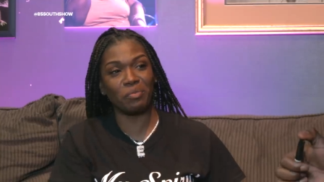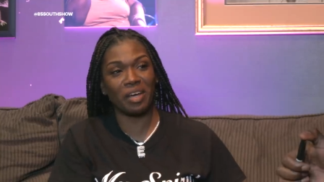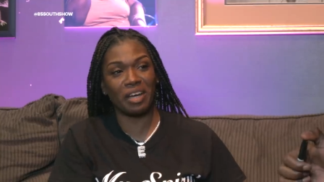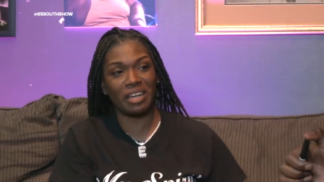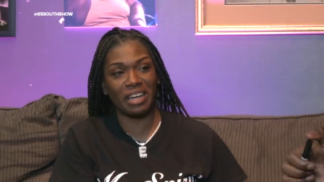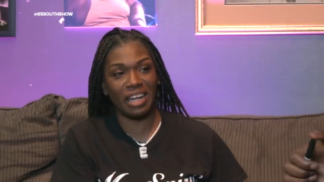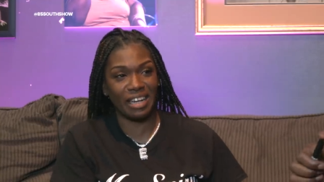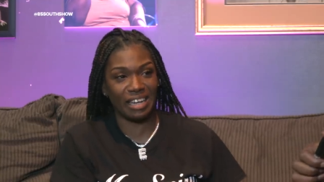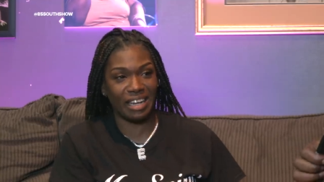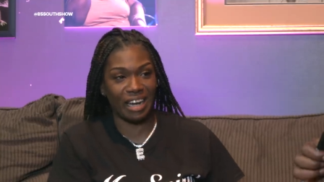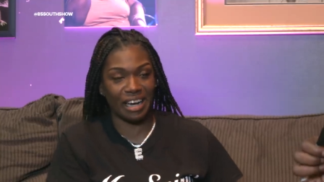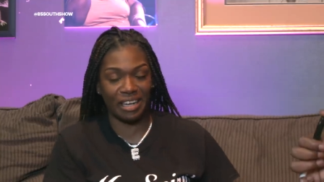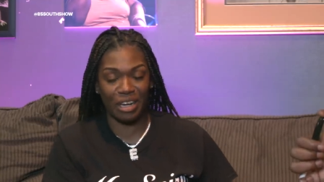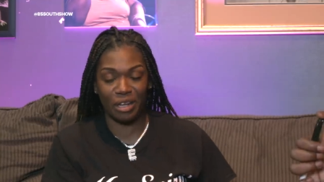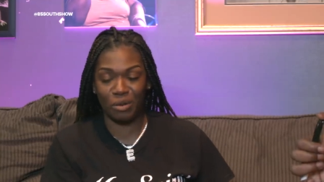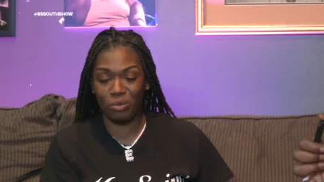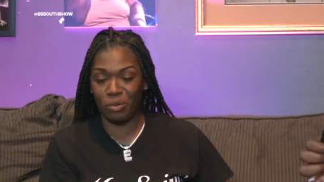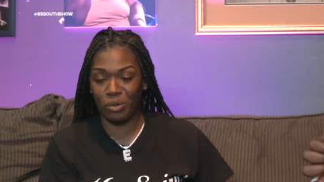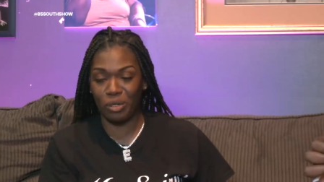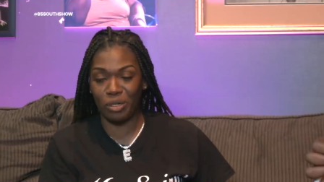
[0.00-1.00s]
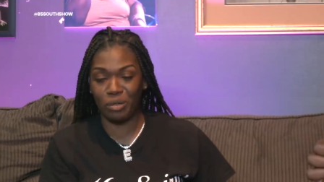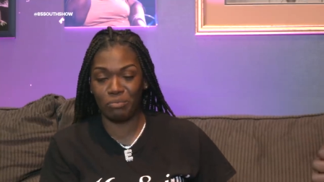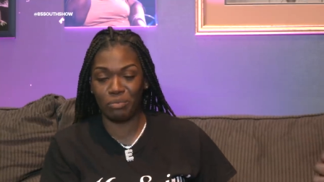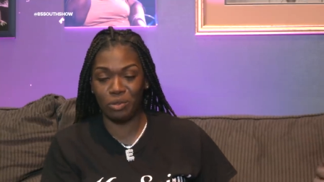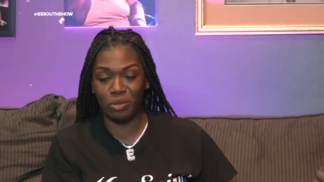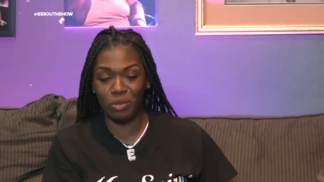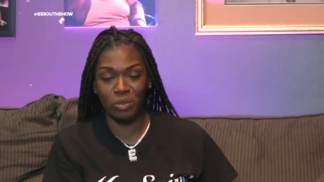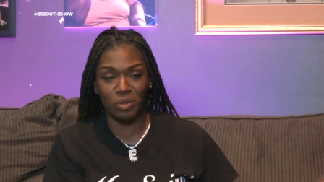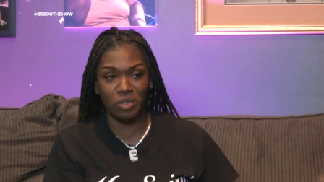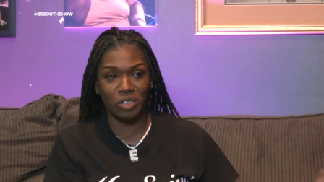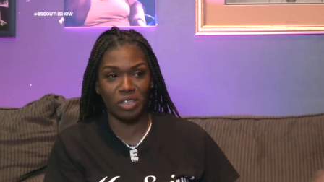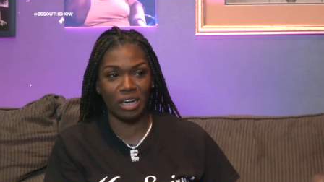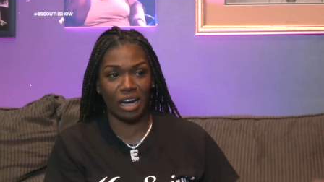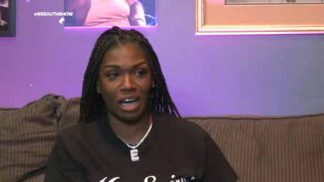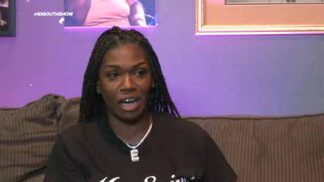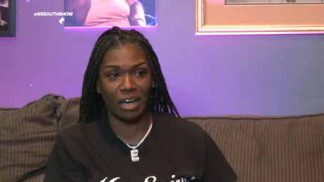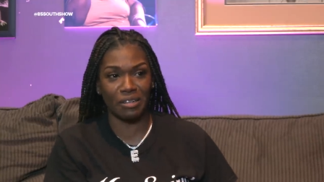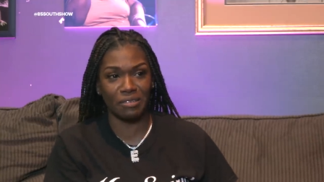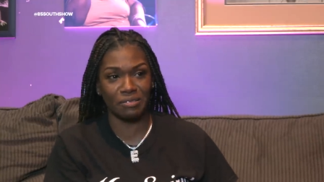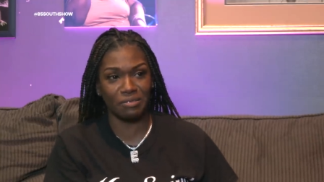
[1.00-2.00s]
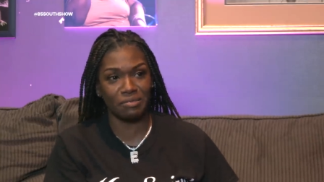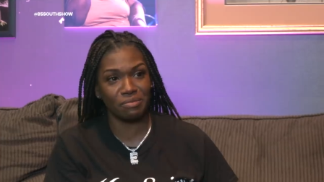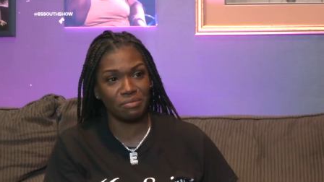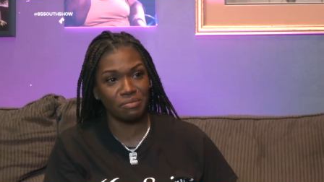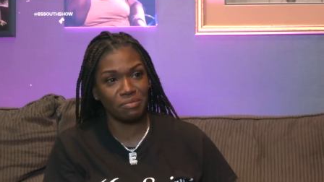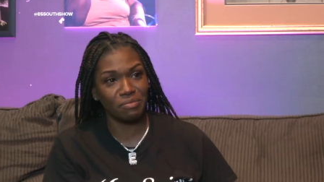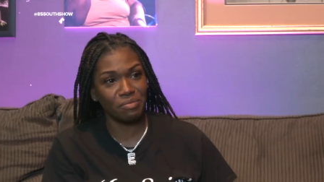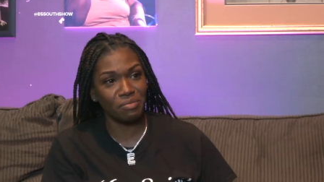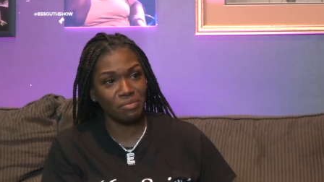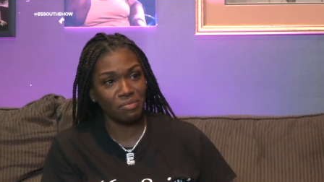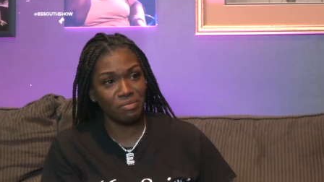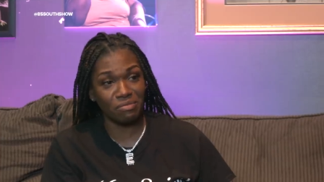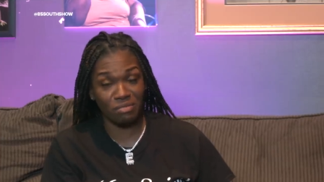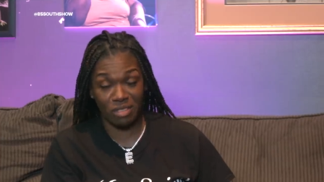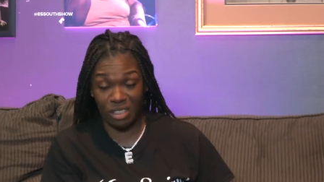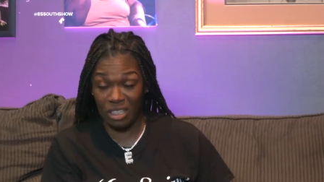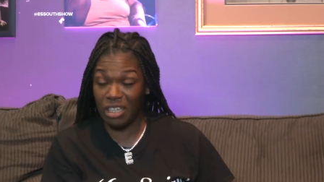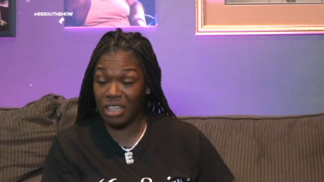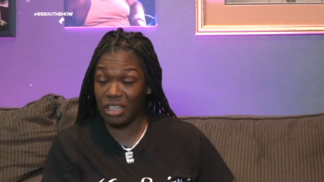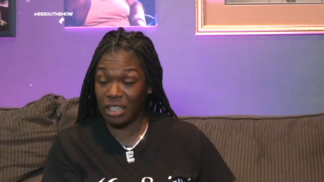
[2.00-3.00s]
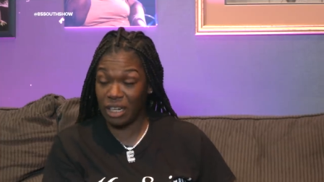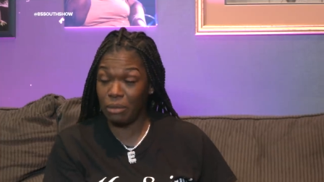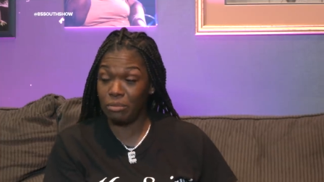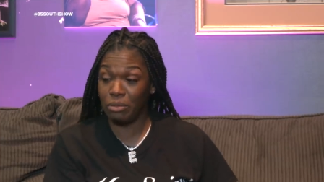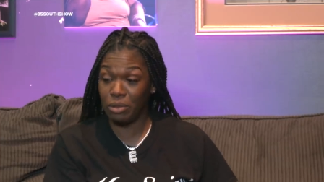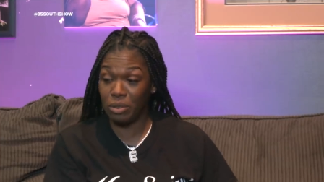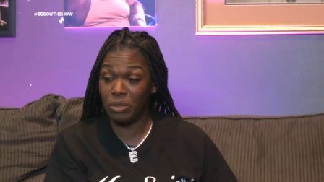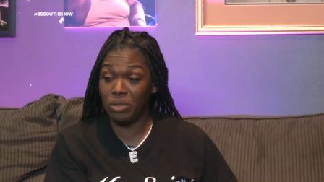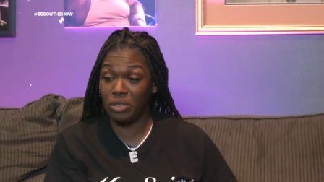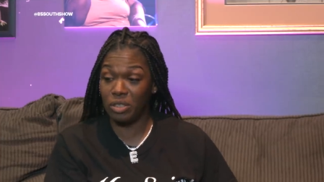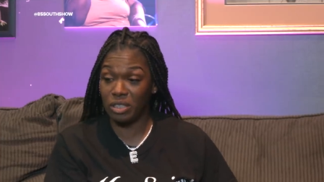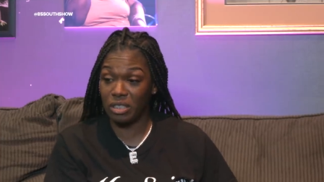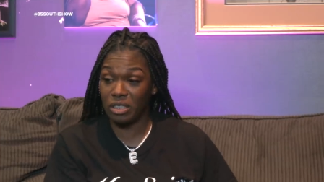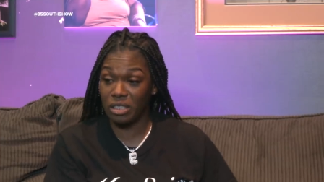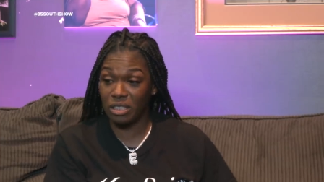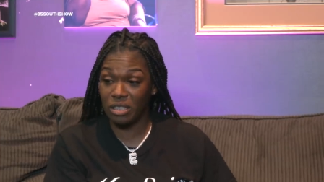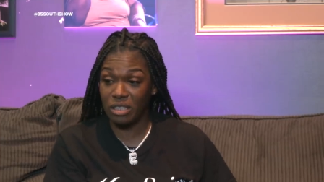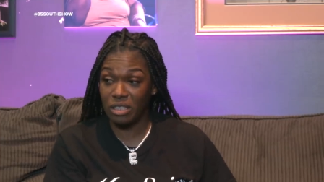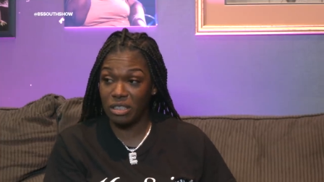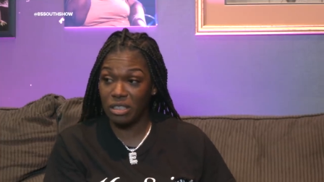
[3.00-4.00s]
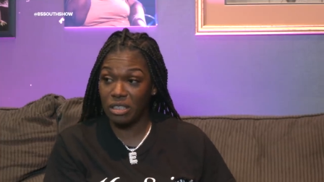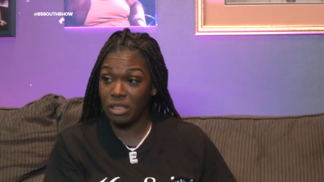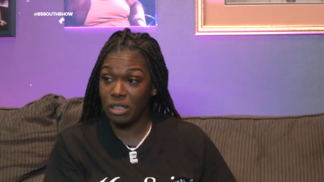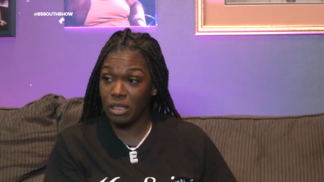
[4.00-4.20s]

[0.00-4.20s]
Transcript: man, they kind, they real bougie like. We bougie. Yeah, they bougie. So you ain't